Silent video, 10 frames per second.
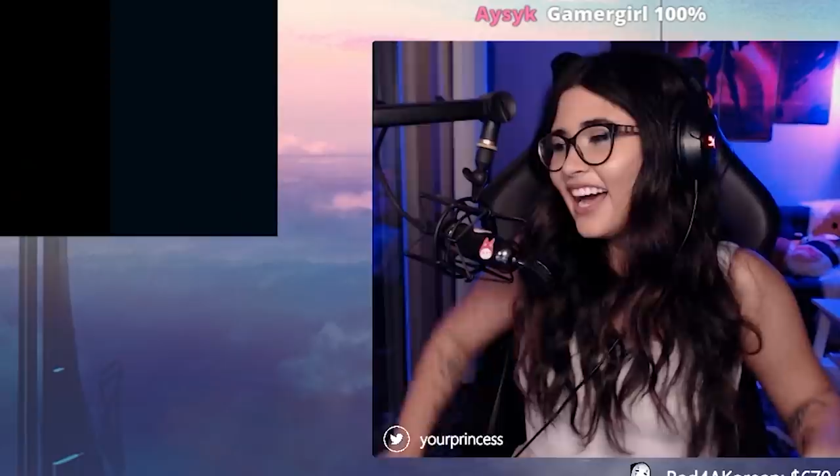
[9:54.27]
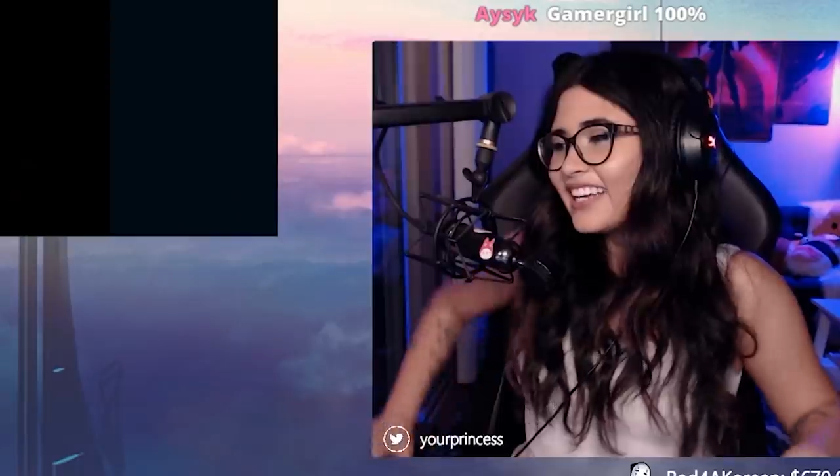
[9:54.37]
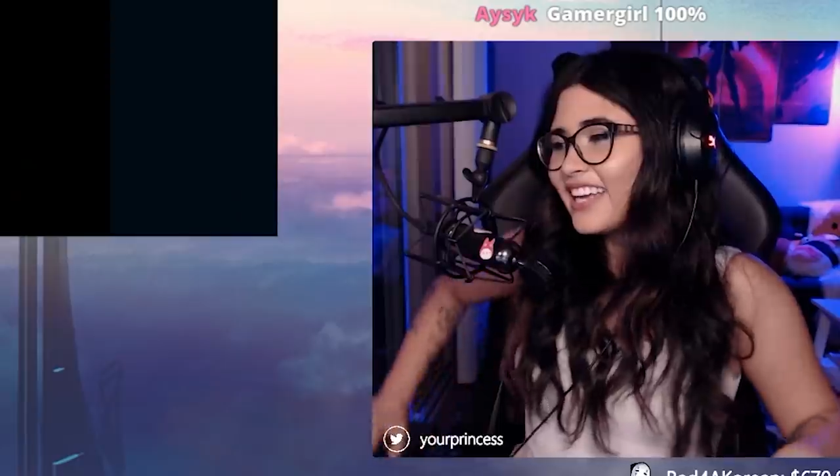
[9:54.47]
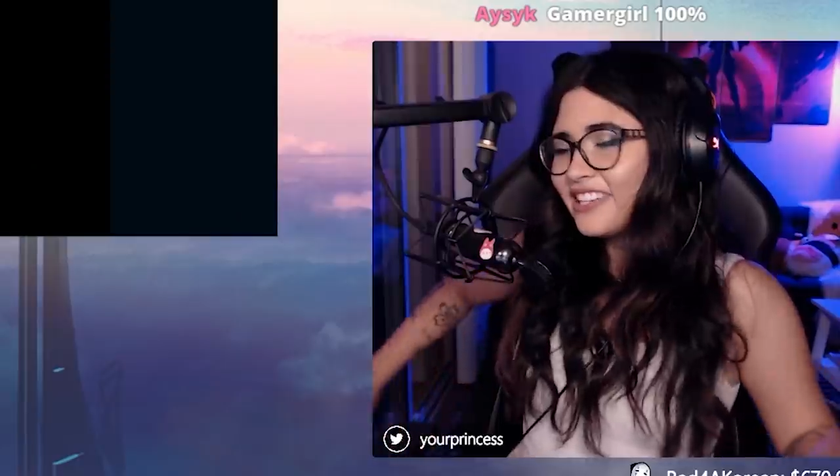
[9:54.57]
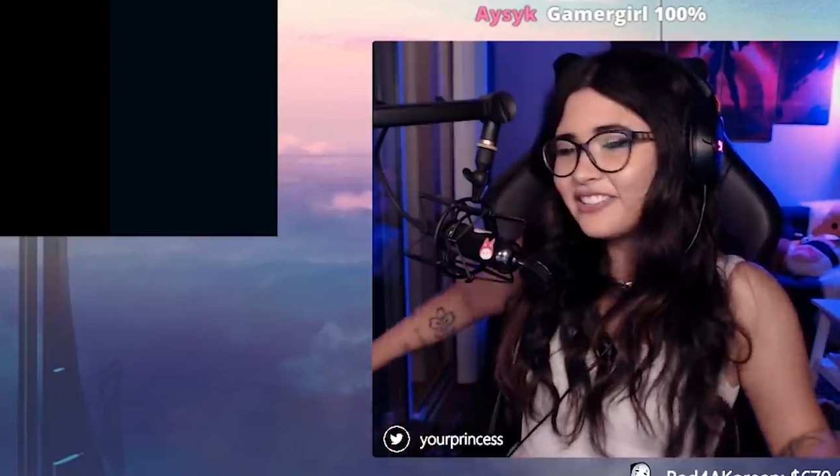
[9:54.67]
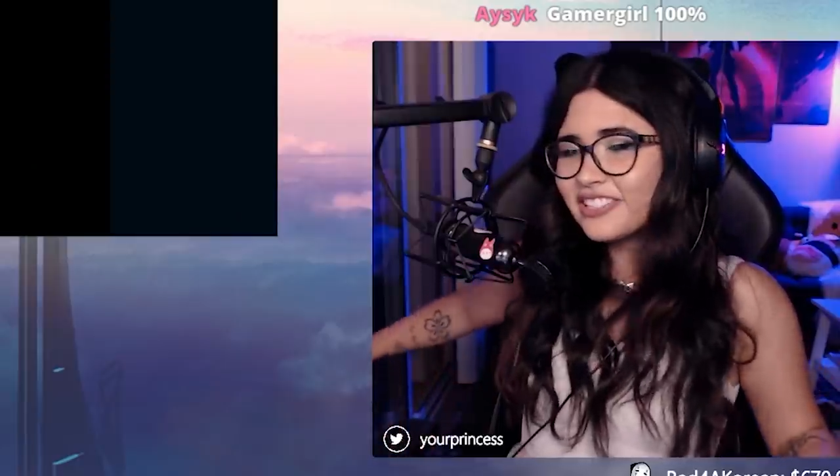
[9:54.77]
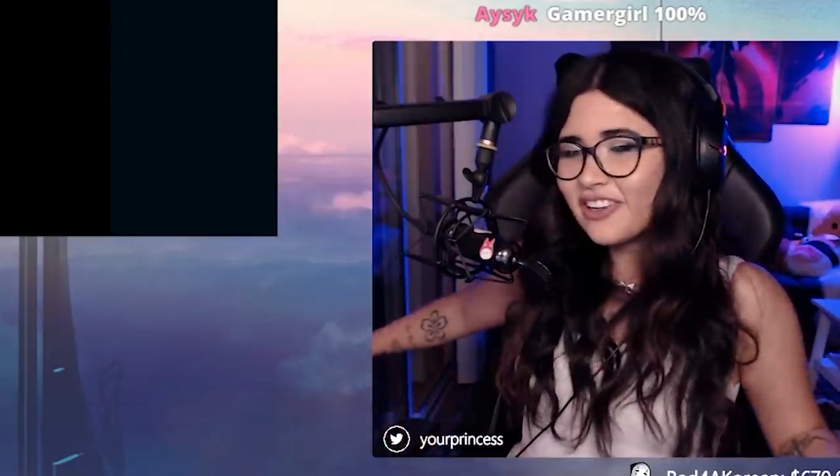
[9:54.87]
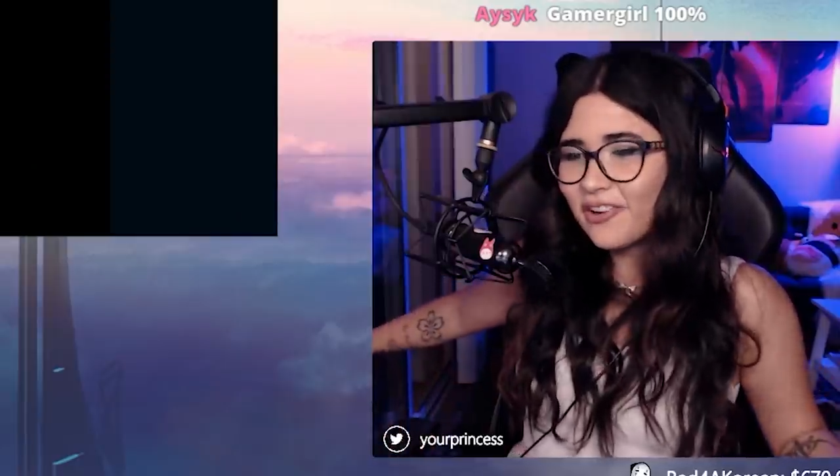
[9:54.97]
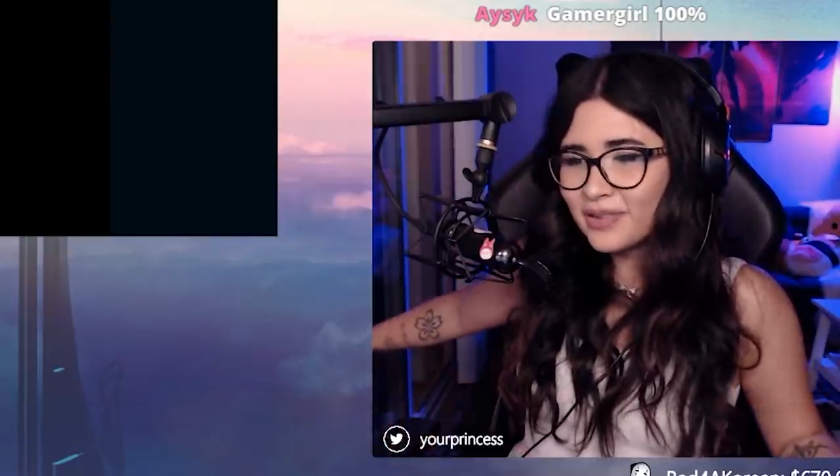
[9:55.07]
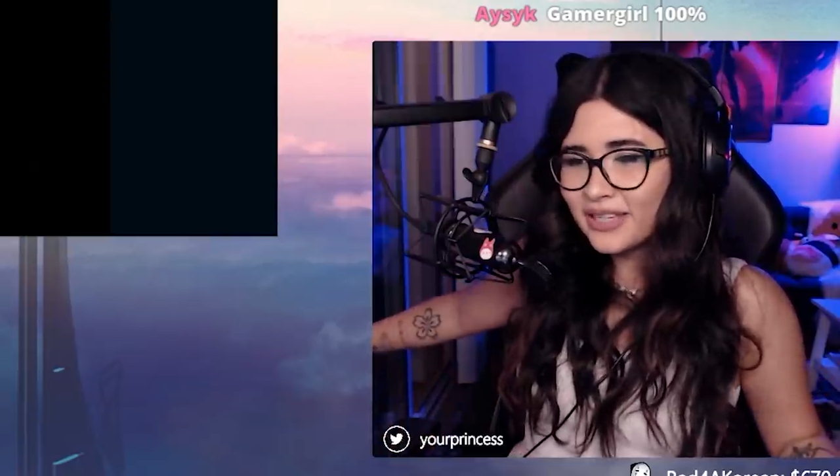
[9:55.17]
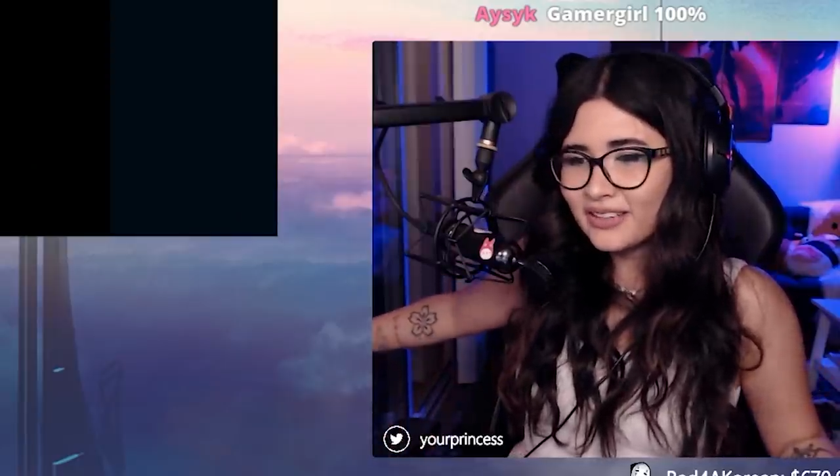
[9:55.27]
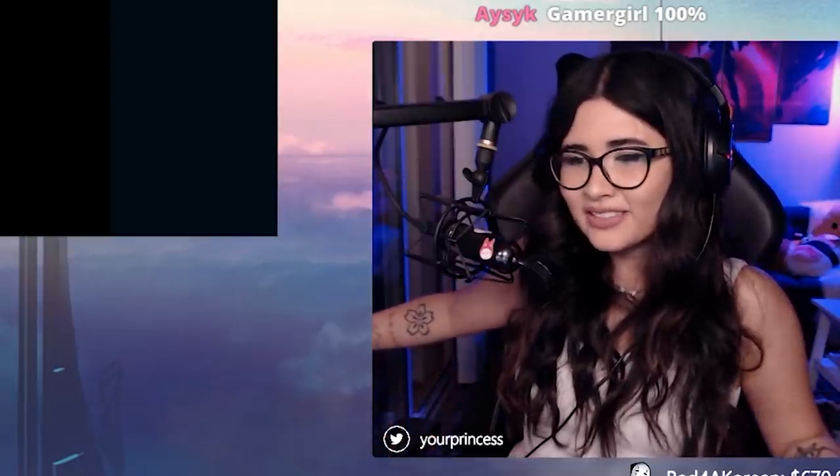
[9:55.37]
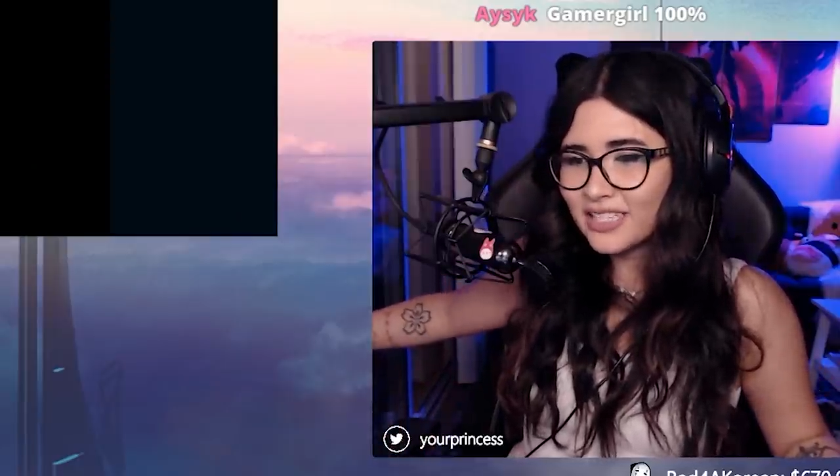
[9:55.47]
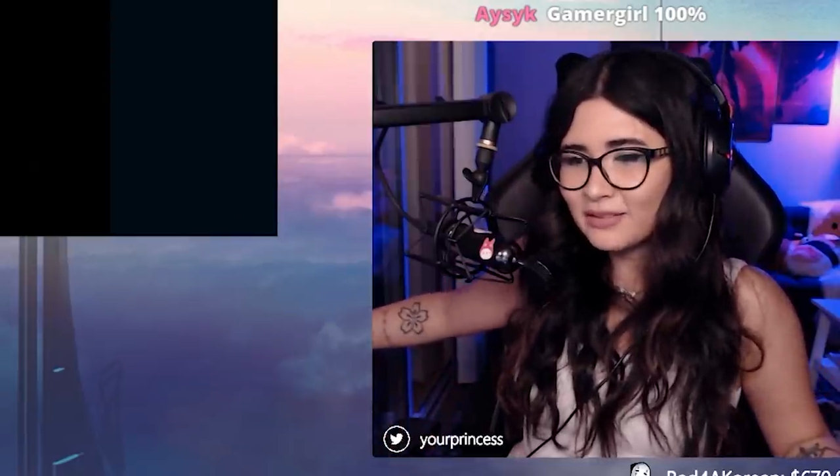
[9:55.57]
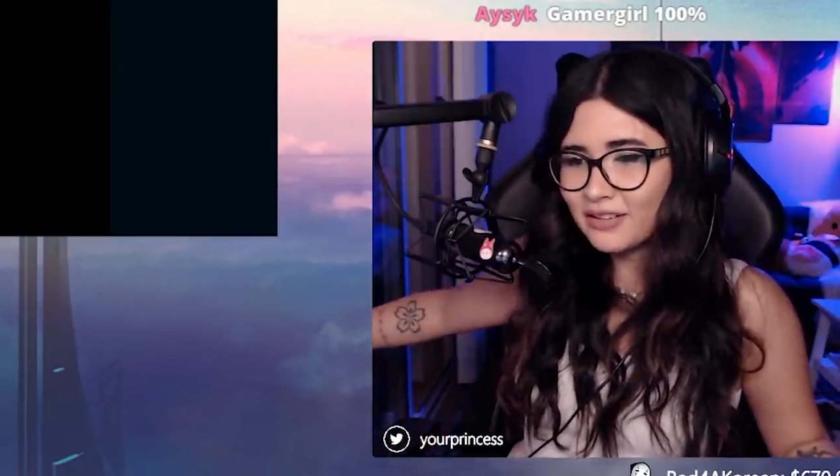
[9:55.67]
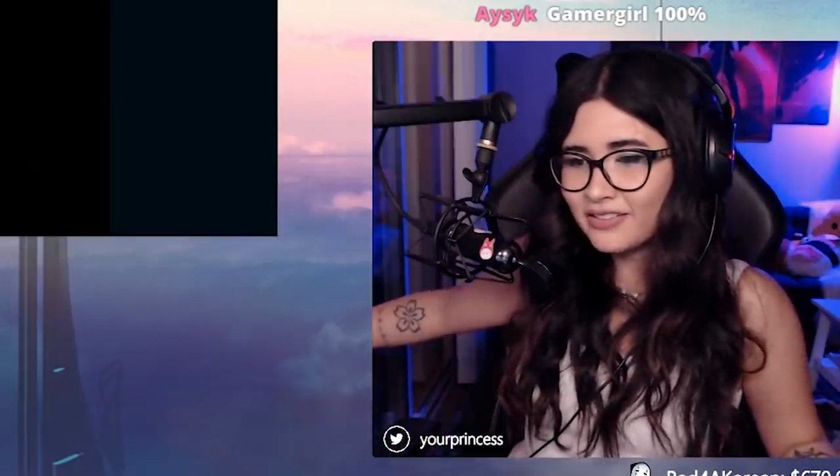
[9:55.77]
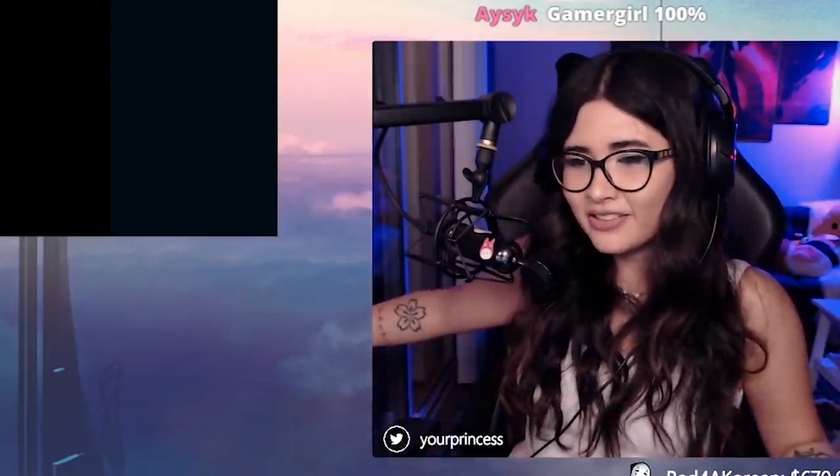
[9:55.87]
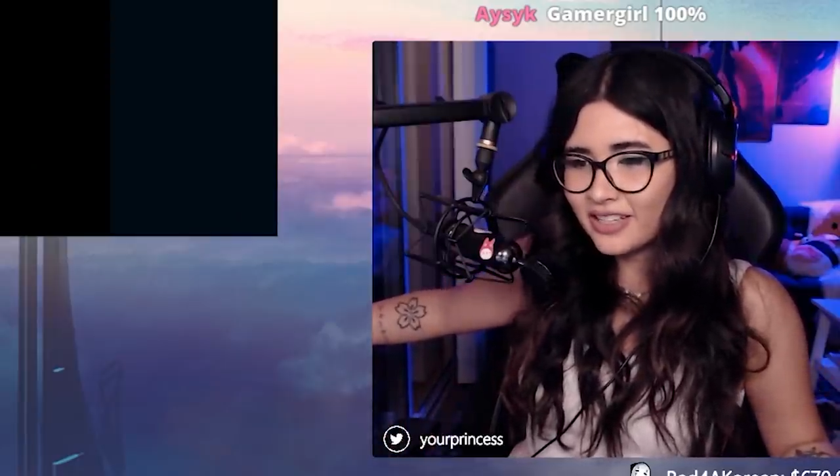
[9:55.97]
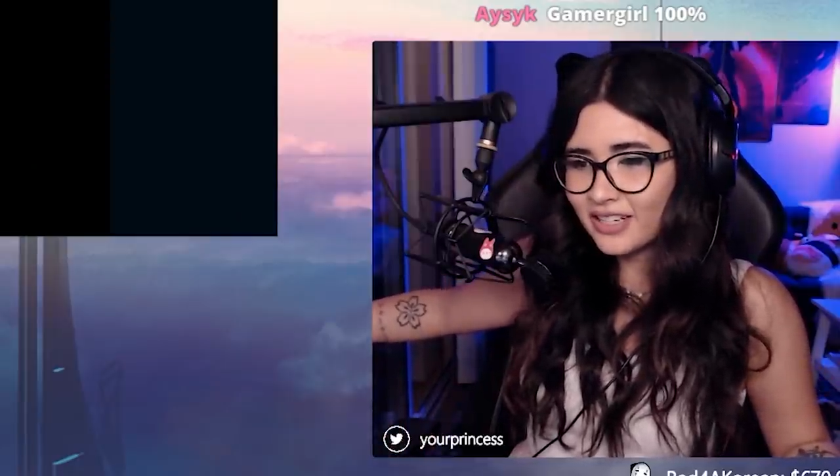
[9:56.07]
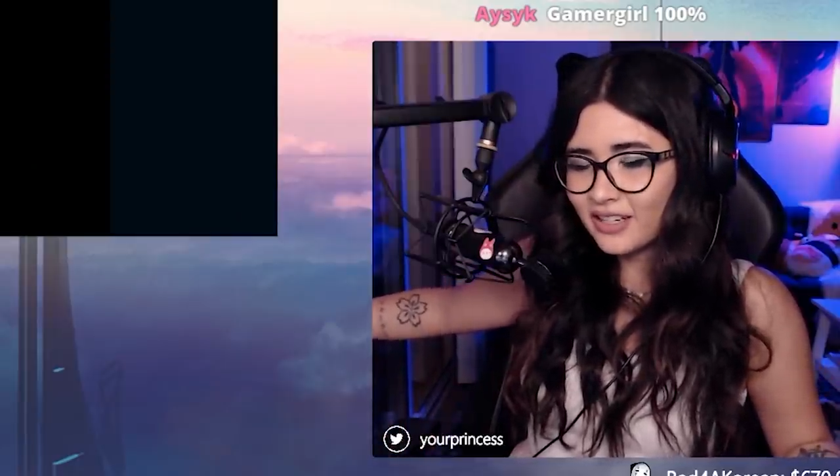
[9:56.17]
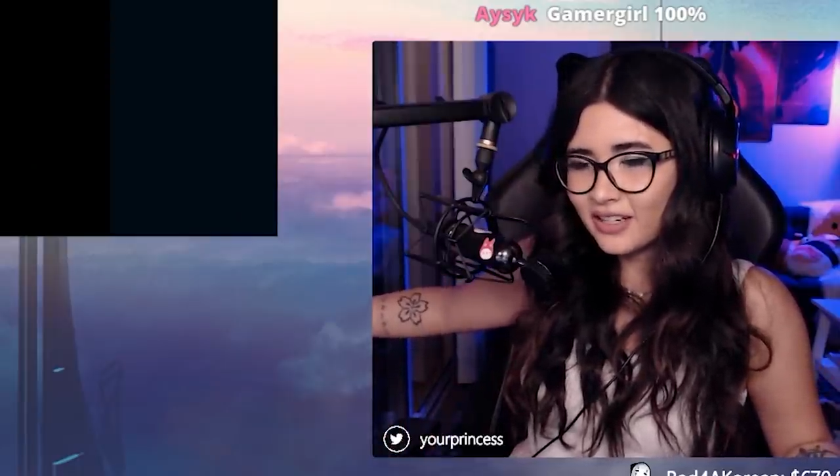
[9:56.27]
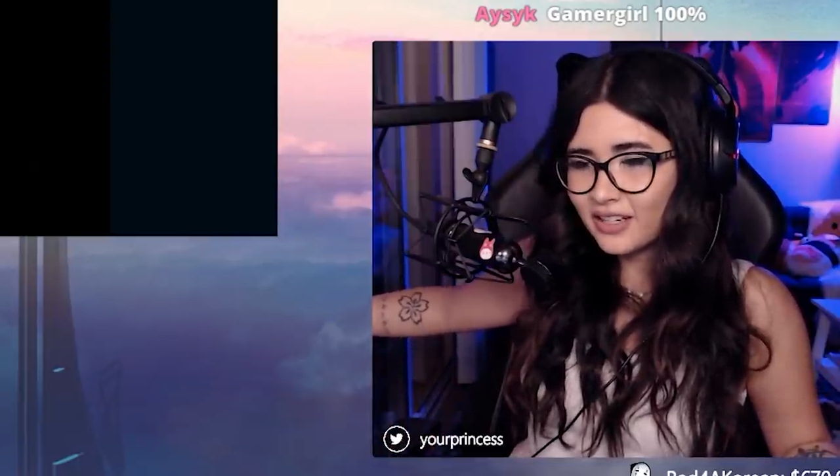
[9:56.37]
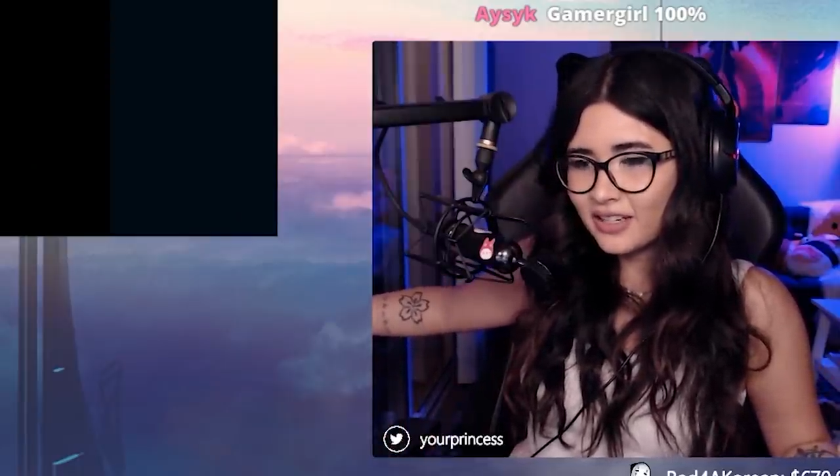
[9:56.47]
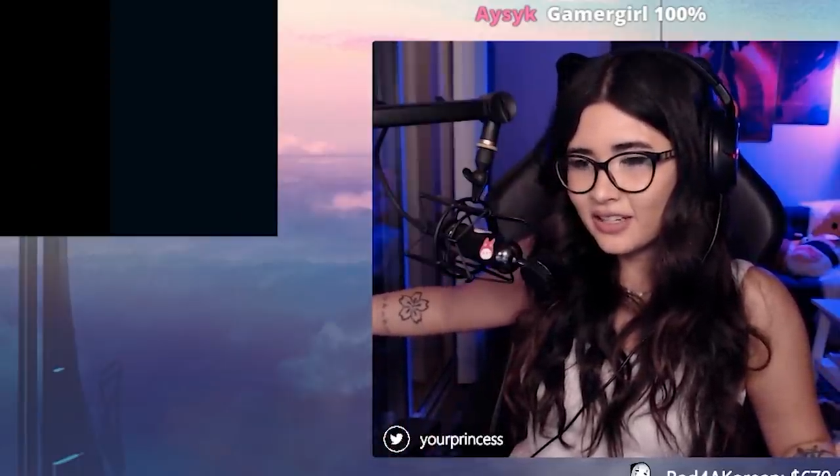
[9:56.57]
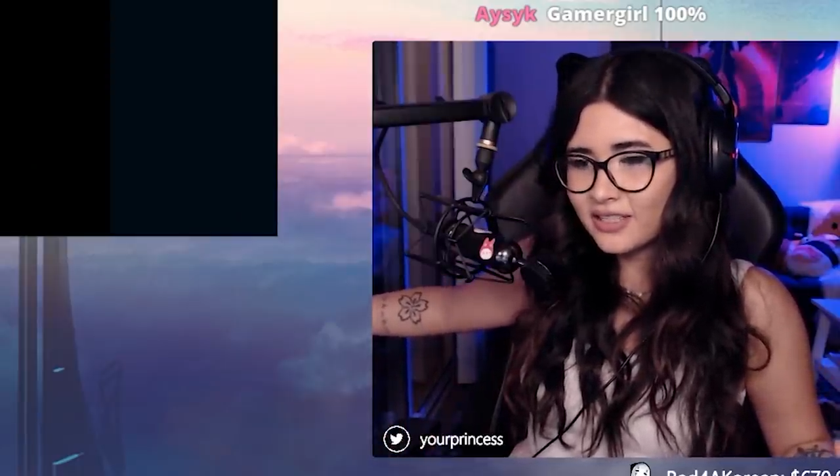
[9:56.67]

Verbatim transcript: Can you show me some of the?